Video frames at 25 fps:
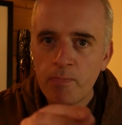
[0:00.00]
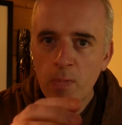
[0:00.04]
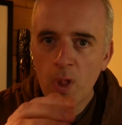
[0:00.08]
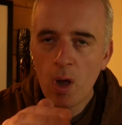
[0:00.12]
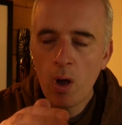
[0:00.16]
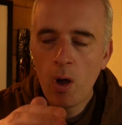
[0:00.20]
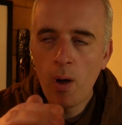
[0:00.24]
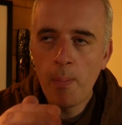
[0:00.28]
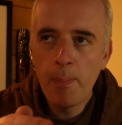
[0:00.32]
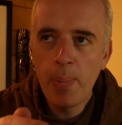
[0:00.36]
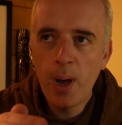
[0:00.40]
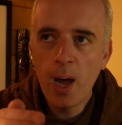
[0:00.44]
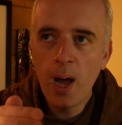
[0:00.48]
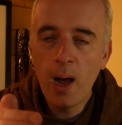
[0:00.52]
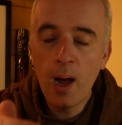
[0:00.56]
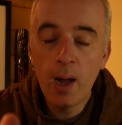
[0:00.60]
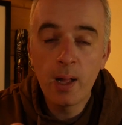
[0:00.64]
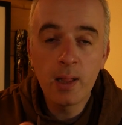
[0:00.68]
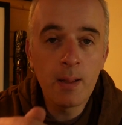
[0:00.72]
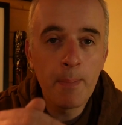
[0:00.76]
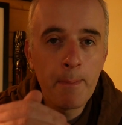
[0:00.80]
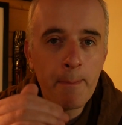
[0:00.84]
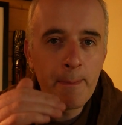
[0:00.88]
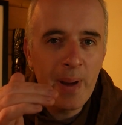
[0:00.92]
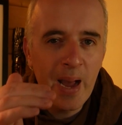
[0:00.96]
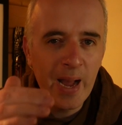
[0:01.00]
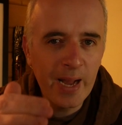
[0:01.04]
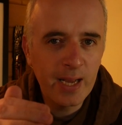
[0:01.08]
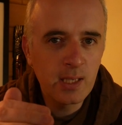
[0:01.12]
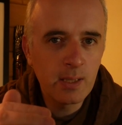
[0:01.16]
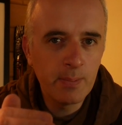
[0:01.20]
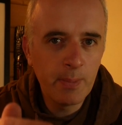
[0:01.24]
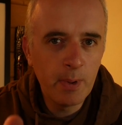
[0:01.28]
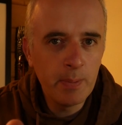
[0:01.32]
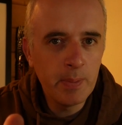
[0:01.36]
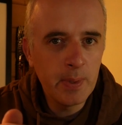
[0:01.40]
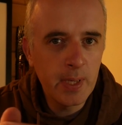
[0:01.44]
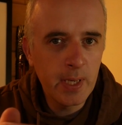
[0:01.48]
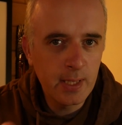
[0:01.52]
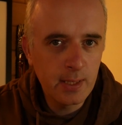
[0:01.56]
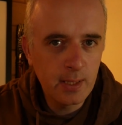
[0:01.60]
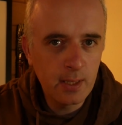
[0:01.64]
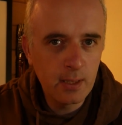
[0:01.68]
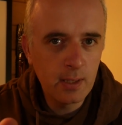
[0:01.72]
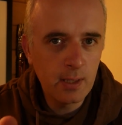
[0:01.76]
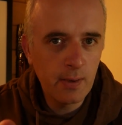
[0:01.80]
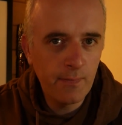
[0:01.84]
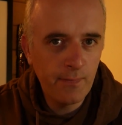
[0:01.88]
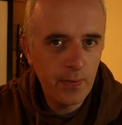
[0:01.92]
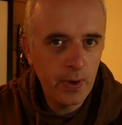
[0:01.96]
par at the maximum
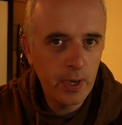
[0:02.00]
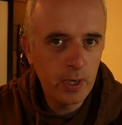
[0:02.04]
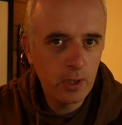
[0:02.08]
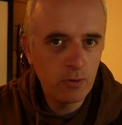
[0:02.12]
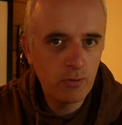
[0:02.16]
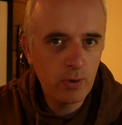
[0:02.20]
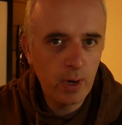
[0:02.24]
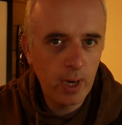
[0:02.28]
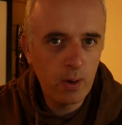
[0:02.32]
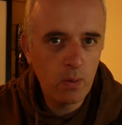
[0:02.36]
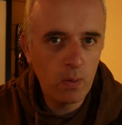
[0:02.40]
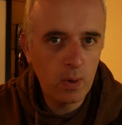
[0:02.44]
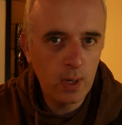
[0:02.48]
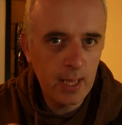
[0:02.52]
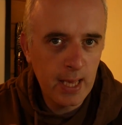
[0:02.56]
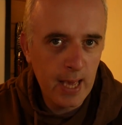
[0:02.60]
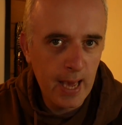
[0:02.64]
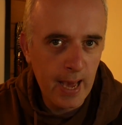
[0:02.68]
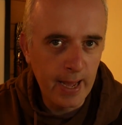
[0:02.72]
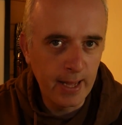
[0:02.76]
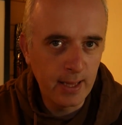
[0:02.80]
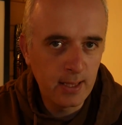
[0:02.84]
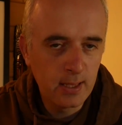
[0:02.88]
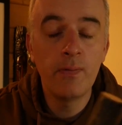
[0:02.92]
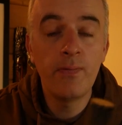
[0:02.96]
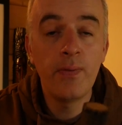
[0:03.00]
distance a first strike would get.